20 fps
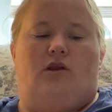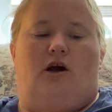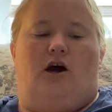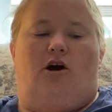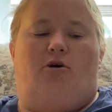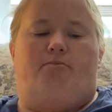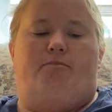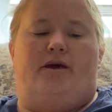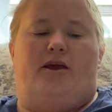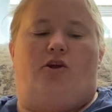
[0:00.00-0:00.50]

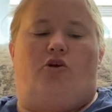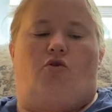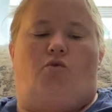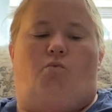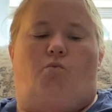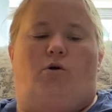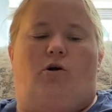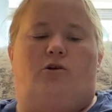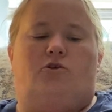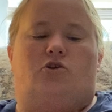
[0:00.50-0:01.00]
I'll bet your
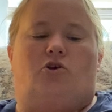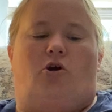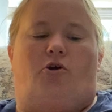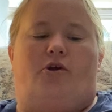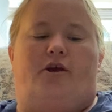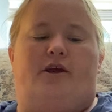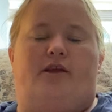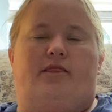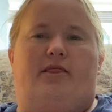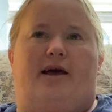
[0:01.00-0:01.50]
wands are
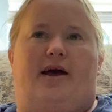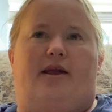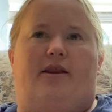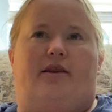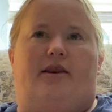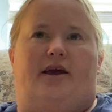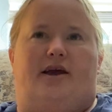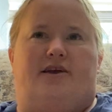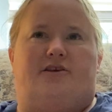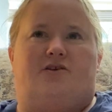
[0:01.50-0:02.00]
in that
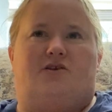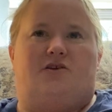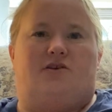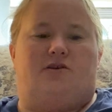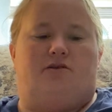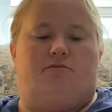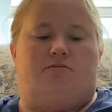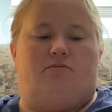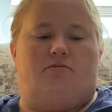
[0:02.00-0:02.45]
nest.